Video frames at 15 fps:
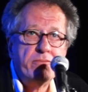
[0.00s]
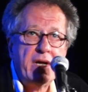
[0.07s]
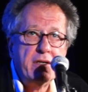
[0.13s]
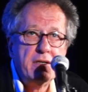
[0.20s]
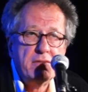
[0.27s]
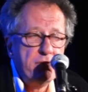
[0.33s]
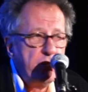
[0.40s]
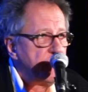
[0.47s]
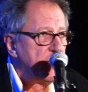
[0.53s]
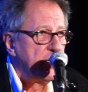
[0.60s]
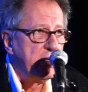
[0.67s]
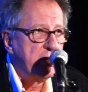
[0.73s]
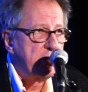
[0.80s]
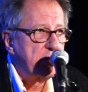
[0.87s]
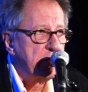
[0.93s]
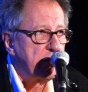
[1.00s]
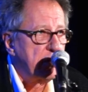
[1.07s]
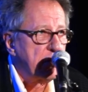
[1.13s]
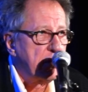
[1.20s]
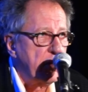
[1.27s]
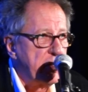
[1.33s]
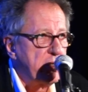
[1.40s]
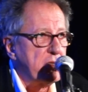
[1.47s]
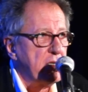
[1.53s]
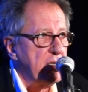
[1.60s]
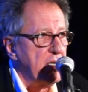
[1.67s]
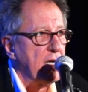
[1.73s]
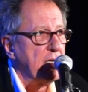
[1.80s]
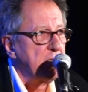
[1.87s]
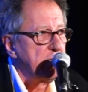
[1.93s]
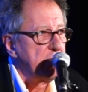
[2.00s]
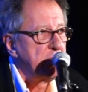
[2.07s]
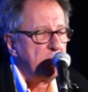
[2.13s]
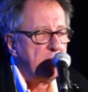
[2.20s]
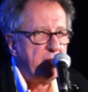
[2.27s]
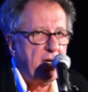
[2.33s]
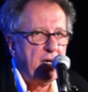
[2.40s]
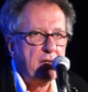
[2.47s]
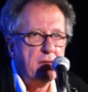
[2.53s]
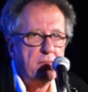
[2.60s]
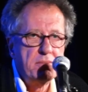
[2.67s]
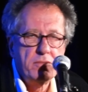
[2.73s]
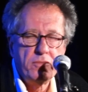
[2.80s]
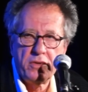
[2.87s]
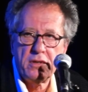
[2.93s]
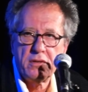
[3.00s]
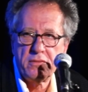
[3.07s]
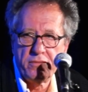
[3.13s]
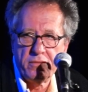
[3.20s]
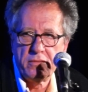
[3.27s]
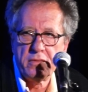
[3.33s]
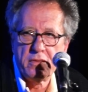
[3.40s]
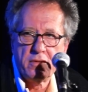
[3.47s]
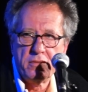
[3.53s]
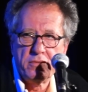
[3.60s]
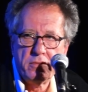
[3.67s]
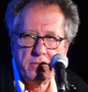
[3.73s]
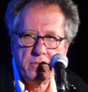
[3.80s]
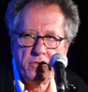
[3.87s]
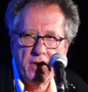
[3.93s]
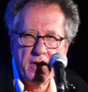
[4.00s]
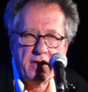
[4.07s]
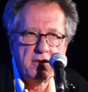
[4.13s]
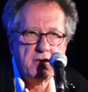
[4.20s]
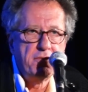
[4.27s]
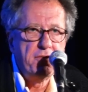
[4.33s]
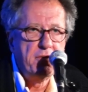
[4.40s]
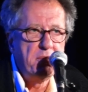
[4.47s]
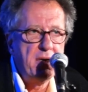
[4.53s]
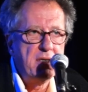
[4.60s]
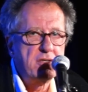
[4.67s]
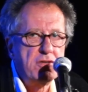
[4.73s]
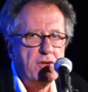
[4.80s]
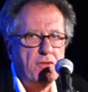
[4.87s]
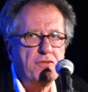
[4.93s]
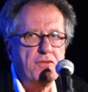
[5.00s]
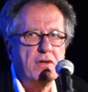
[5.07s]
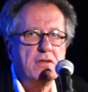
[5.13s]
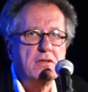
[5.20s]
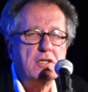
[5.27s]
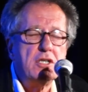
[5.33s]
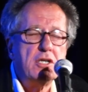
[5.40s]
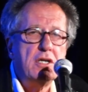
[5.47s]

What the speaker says: and in various question and answers we've had with the release of The Best Offer,